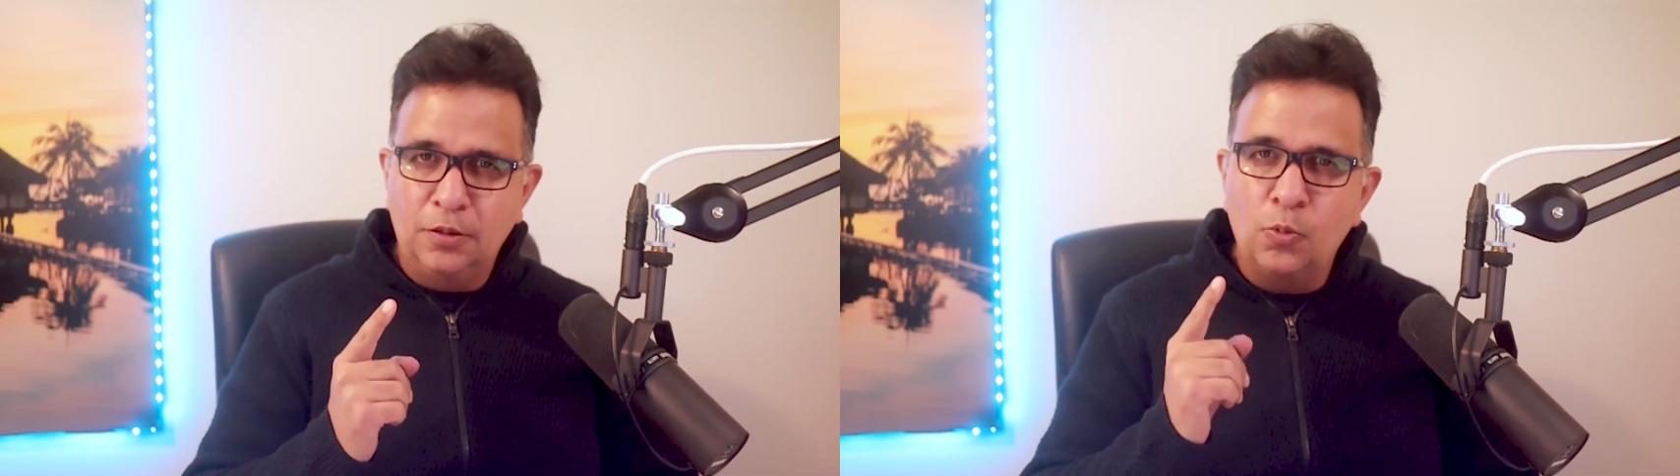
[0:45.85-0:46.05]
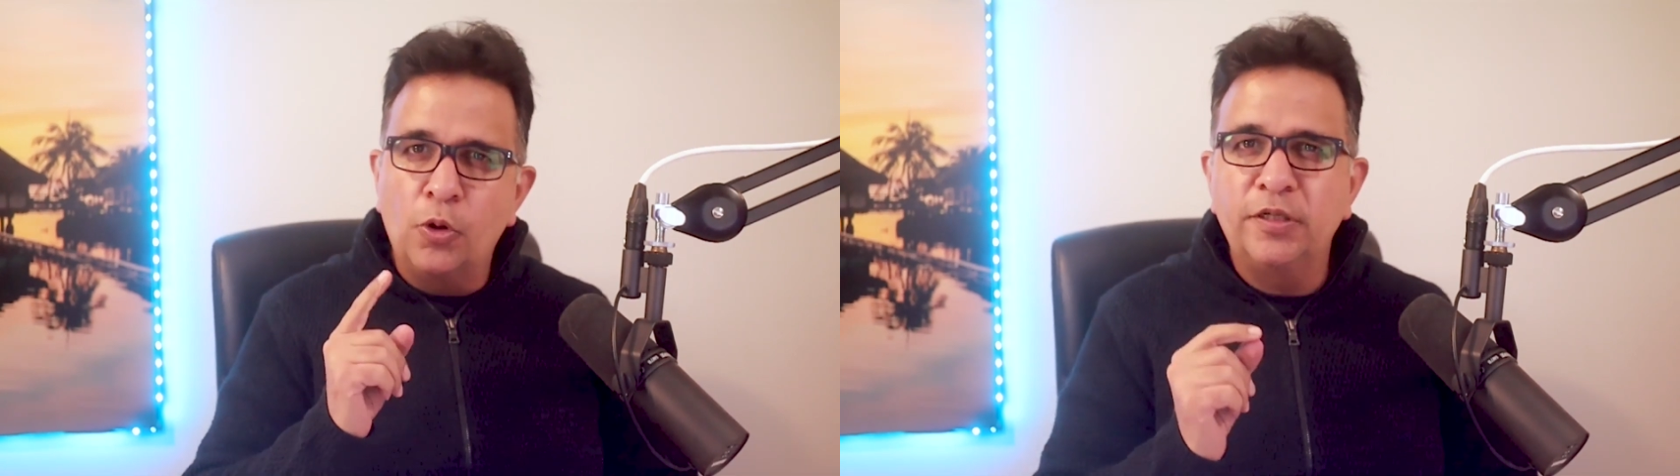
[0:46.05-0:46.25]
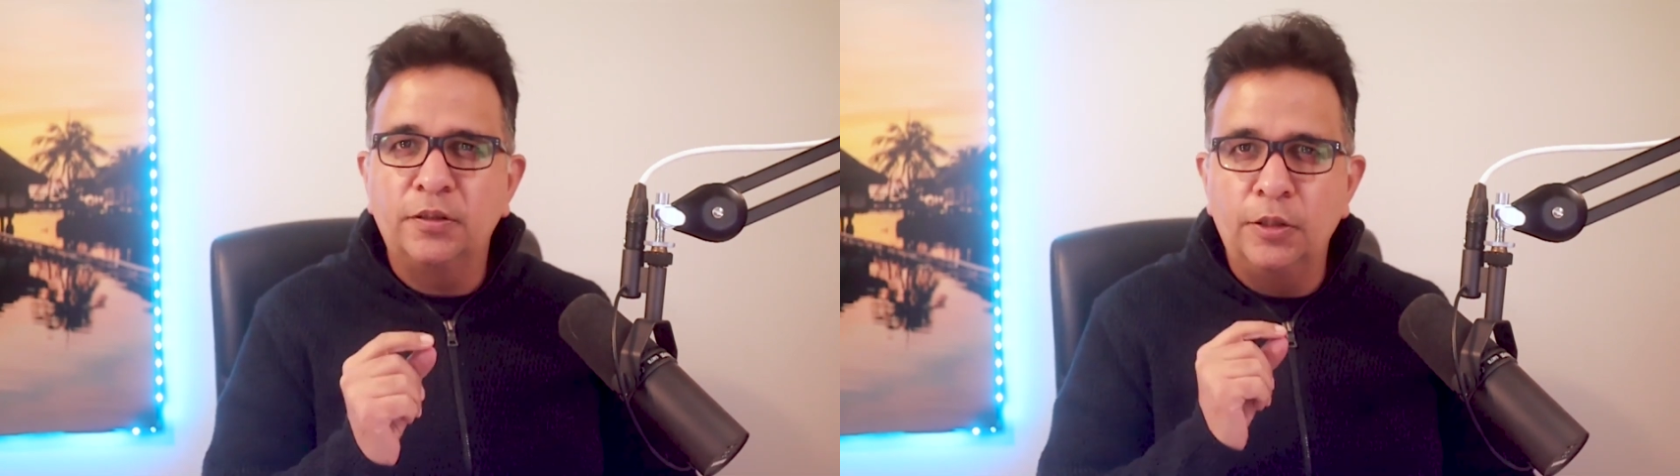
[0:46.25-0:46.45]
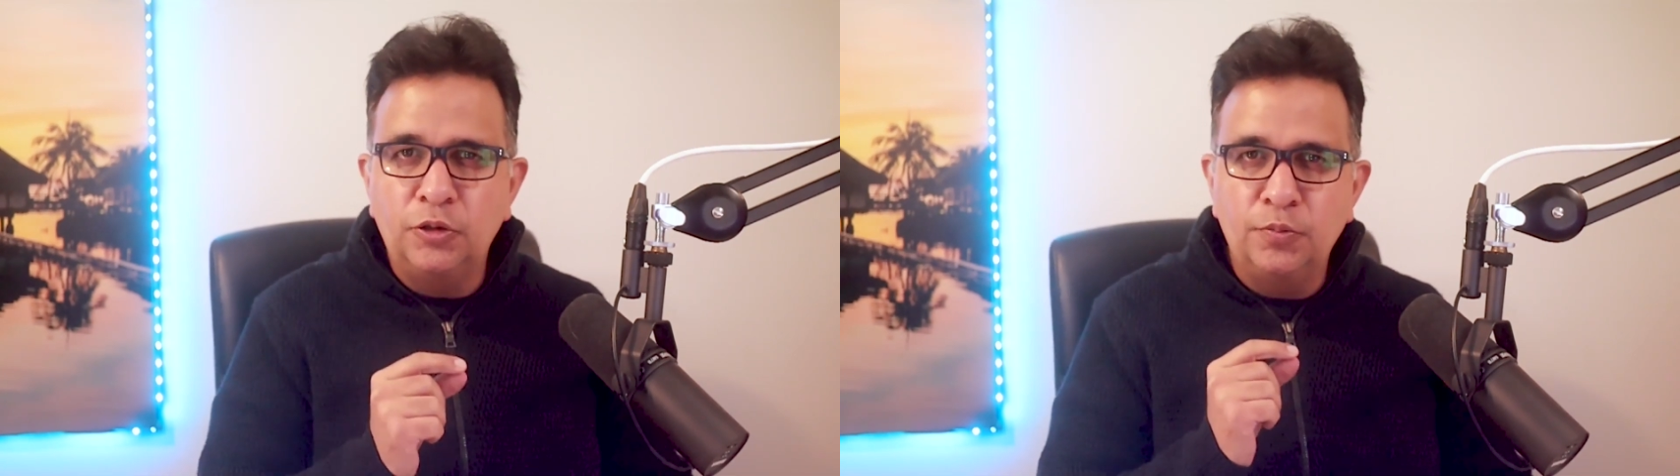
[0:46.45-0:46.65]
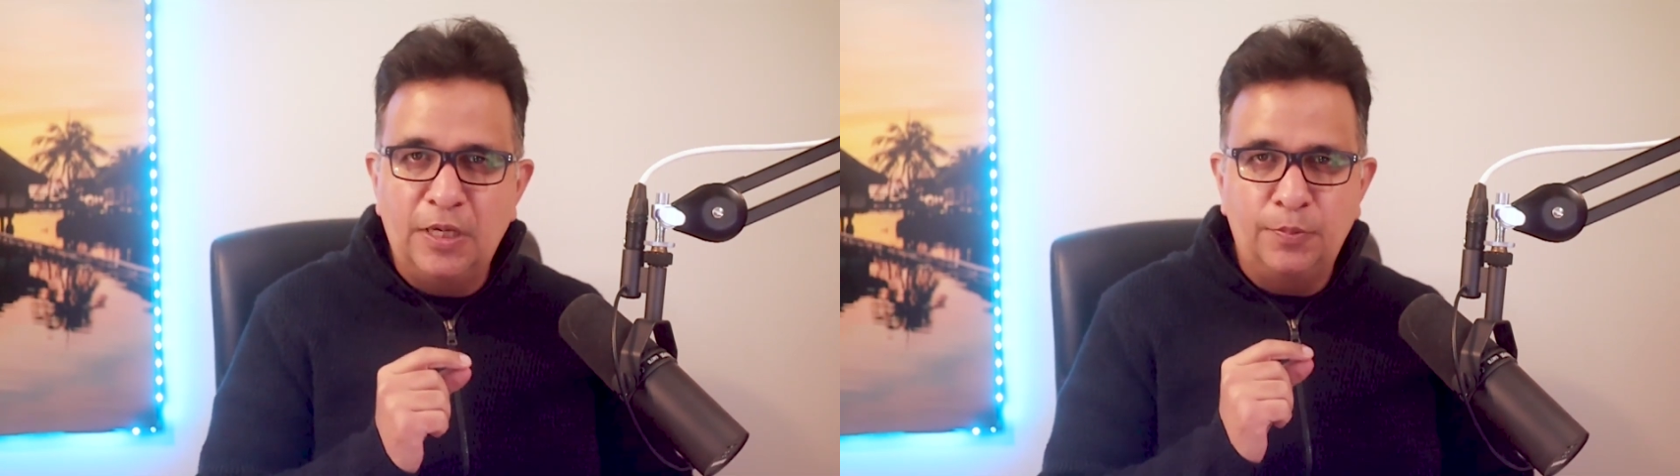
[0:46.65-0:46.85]
What is going
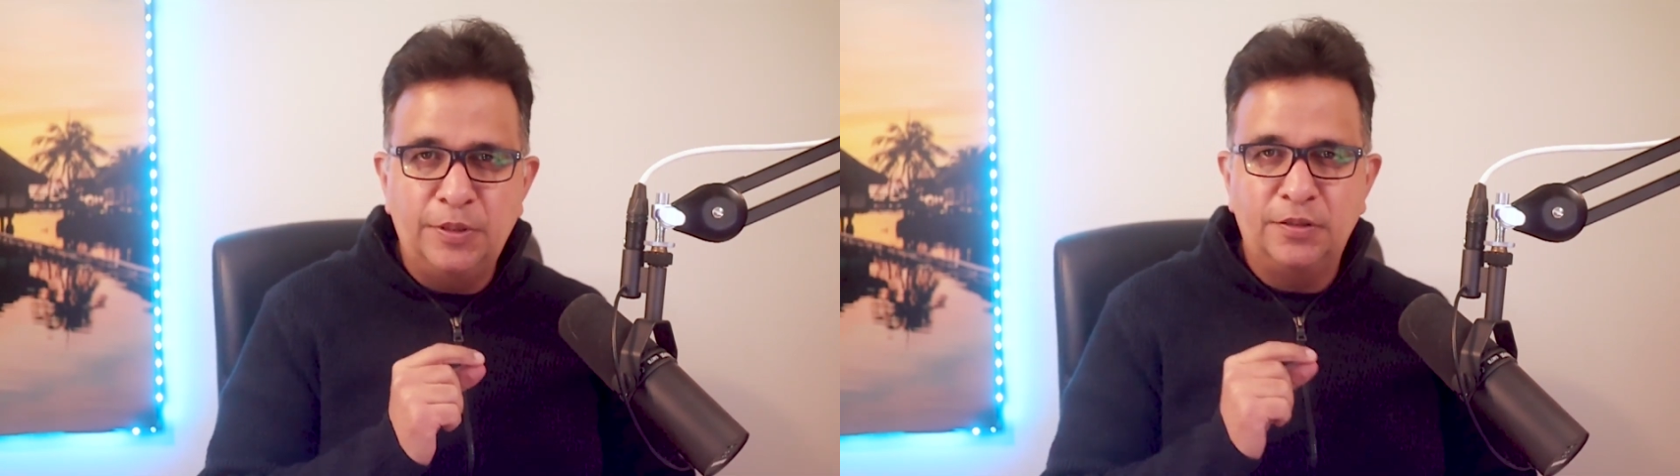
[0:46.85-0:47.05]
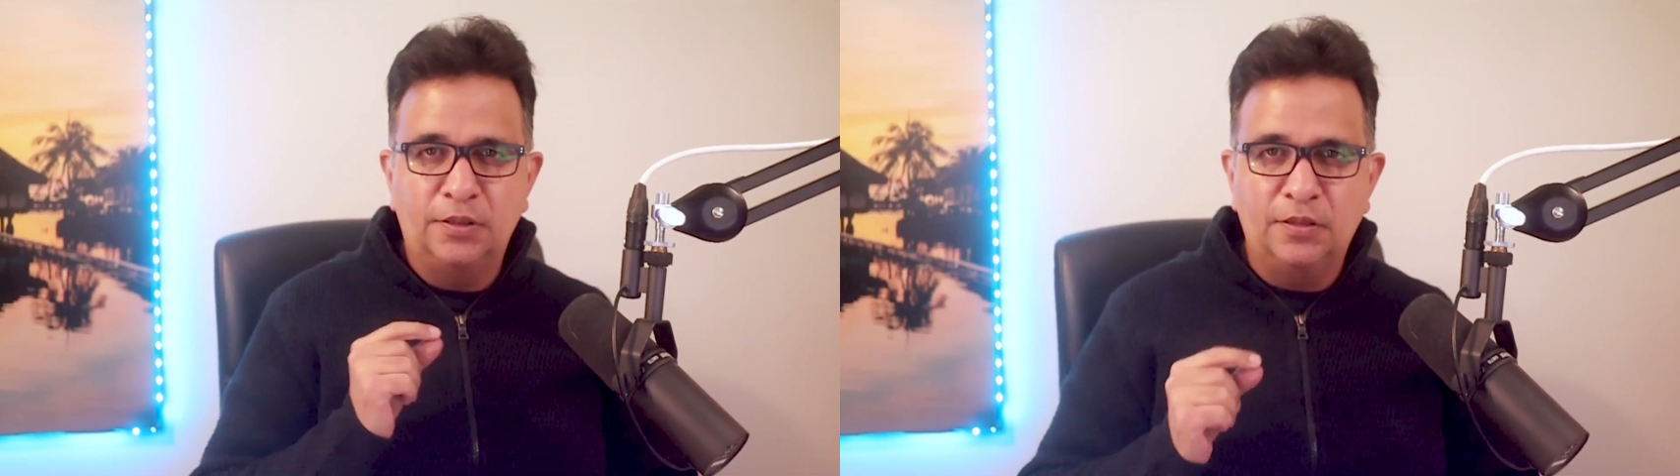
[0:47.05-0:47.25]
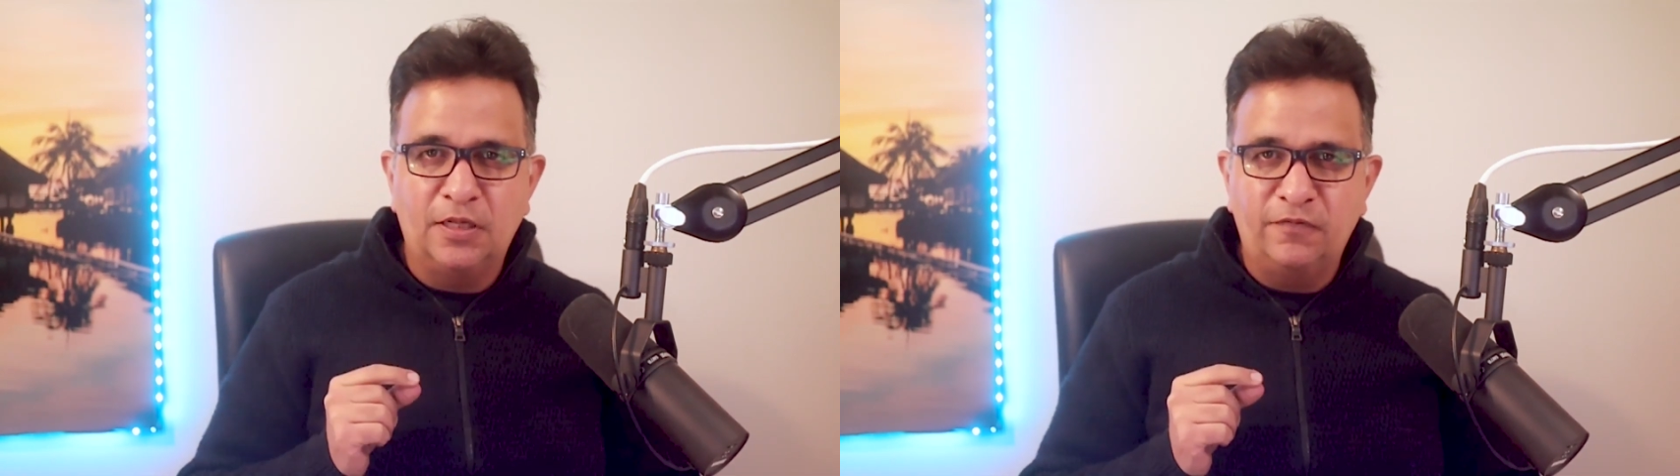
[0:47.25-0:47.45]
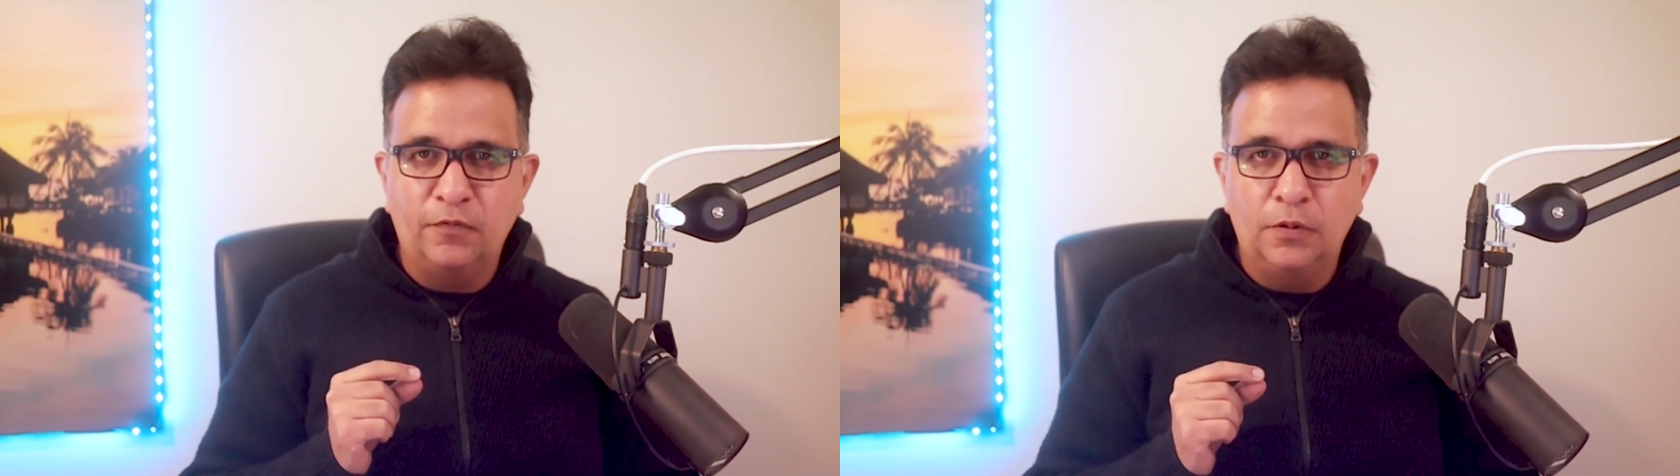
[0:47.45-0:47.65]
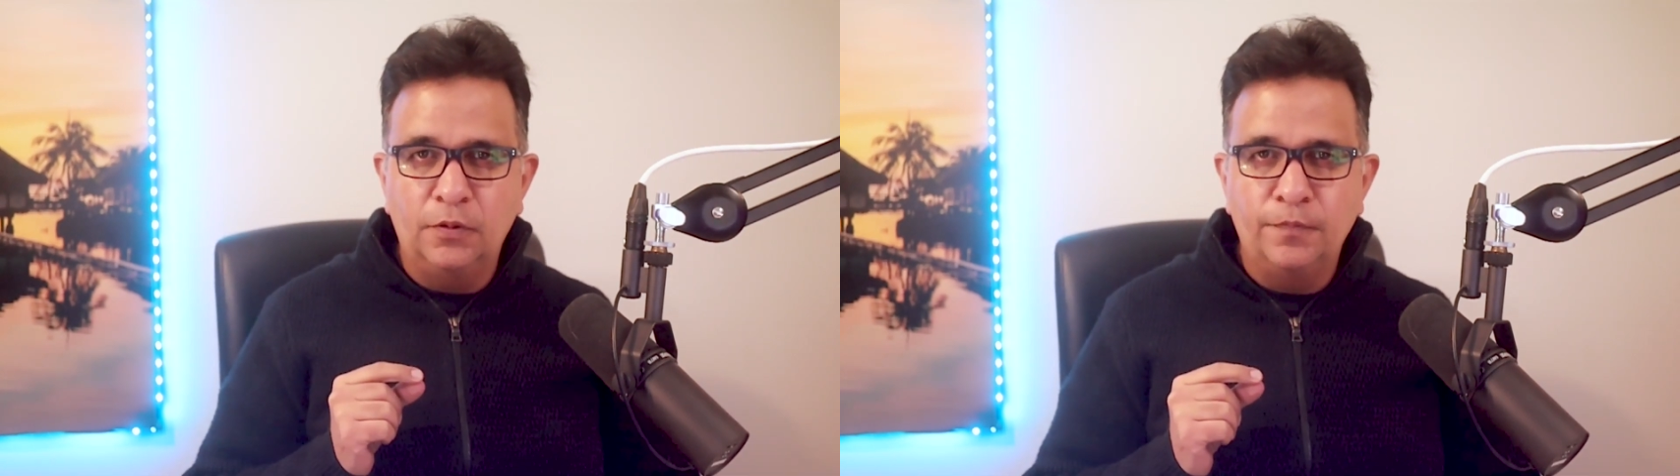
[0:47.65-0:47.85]
to make me successful?